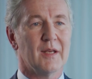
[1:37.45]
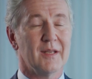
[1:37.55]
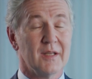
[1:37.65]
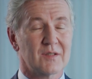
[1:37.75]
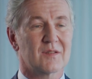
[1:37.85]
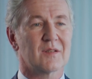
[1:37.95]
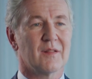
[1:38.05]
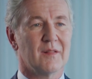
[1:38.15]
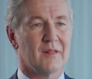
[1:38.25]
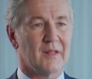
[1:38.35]
is
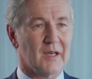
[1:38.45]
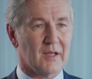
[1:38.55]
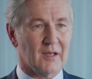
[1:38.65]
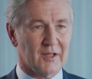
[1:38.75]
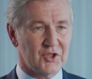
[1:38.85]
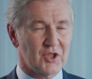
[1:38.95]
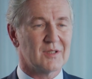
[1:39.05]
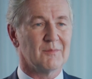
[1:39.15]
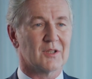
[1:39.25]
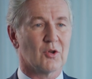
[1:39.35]
the
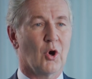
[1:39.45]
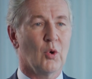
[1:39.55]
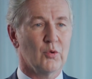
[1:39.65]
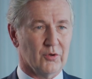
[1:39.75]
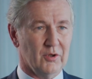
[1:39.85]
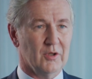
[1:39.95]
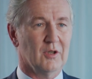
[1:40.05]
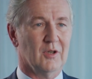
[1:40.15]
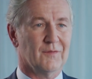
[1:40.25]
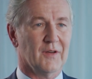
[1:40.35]
legitimate owner
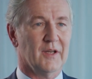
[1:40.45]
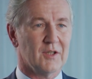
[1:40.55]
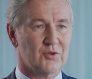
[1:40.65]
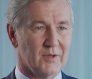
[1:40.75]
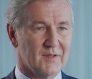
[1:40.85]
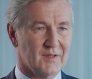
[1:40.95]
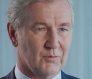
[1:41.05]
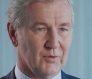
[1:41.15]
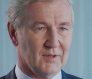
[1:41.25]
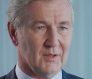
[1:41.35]
of any trade
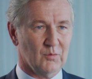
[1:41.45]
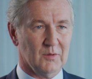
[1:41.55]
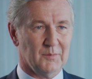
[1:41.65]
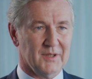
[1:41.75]
secret that will be